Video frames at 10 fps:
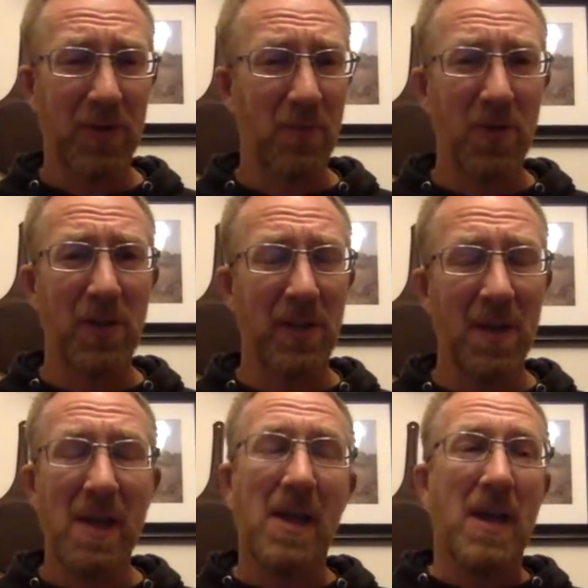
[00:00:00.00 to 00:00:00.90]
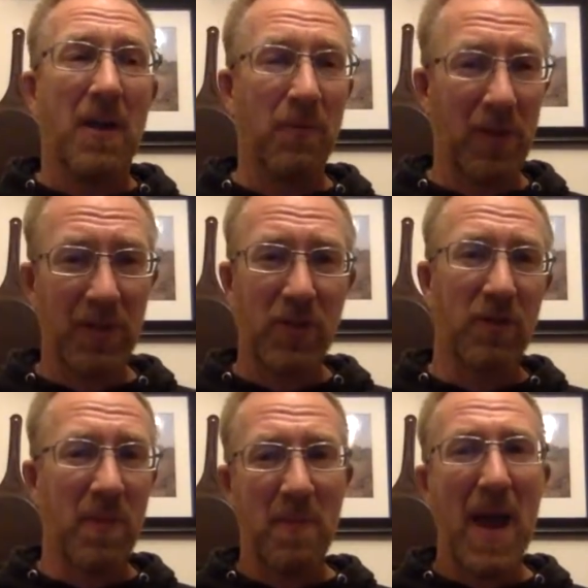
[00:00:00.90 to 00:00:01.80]
It really
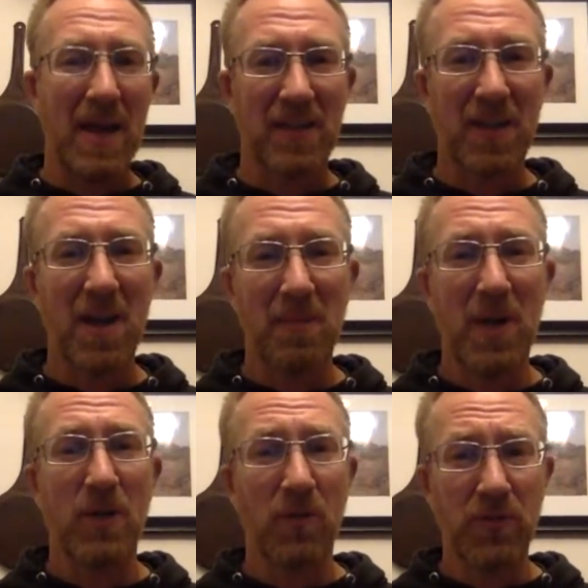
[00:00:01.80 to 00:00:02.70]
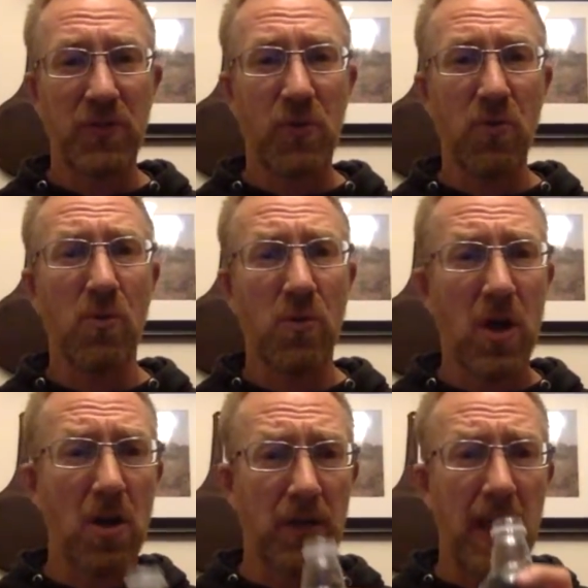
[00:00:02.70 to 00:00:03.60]
took me back to kind of my old school
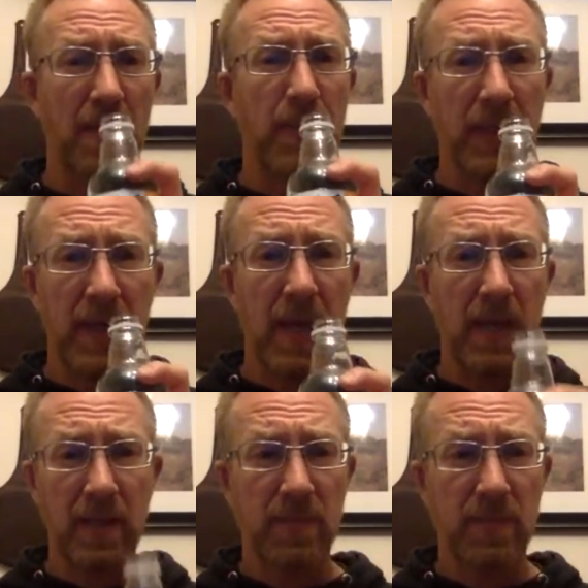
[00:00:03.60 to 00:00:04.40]
car camping days,